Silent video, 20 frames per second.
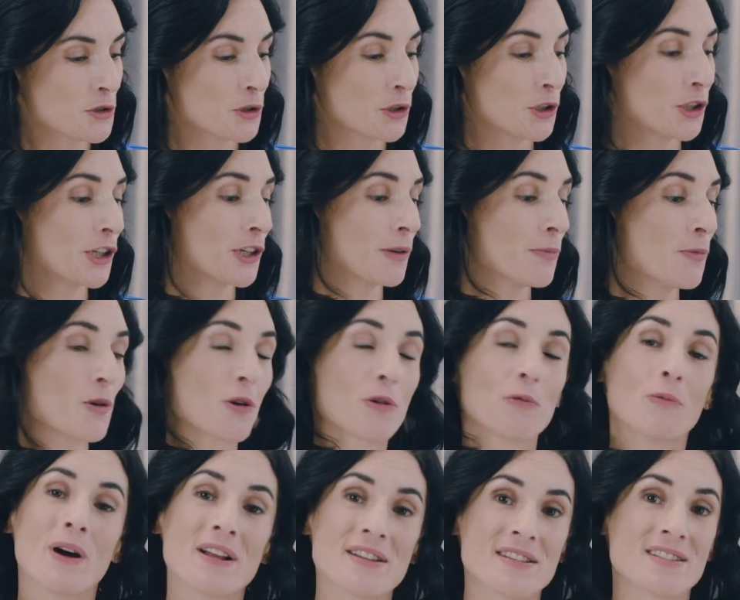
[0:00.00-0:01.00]
to cook more
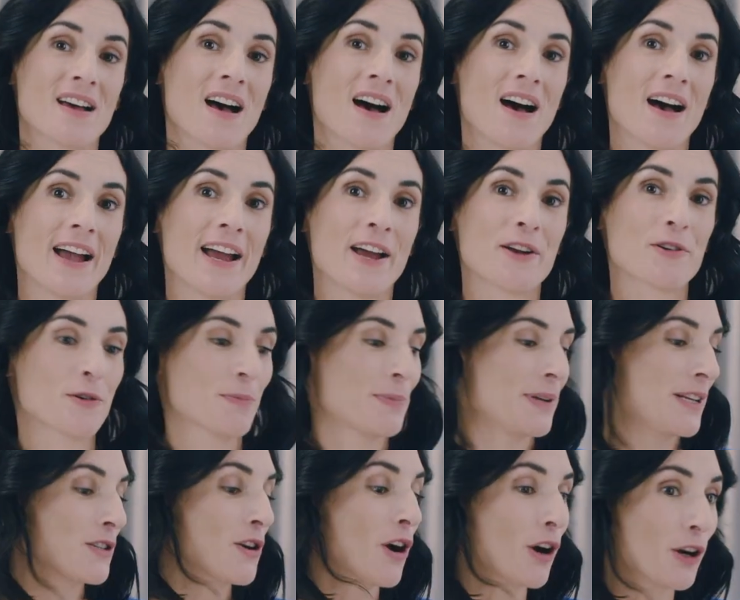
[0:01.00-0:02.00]
on one side or
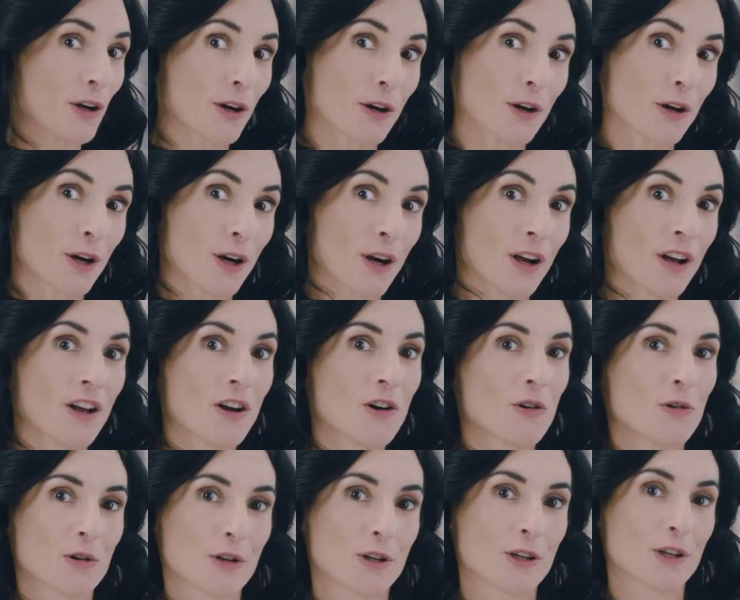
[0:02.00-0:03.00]
be darker
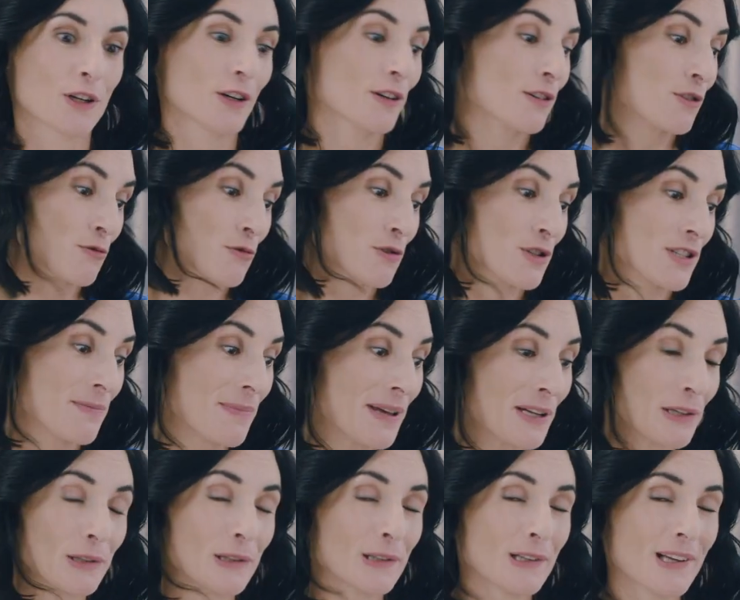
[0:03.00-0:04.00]
or towards the
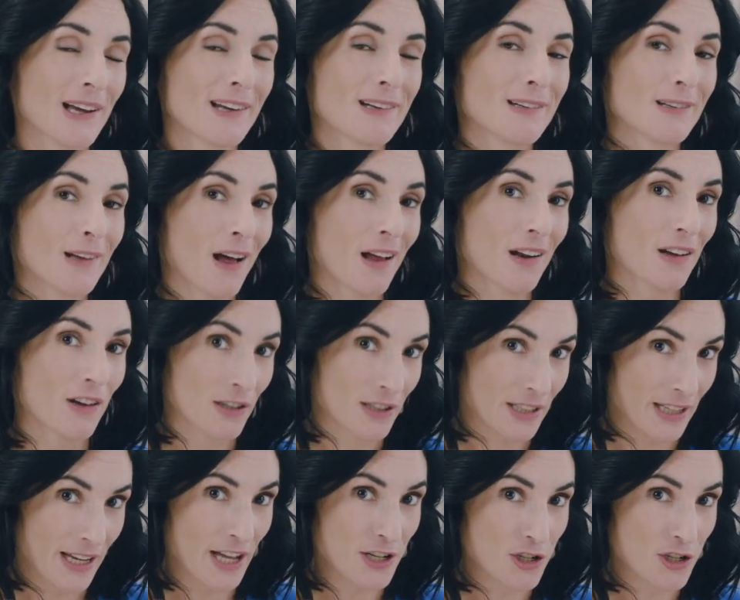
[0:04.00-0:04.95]
middle and not on the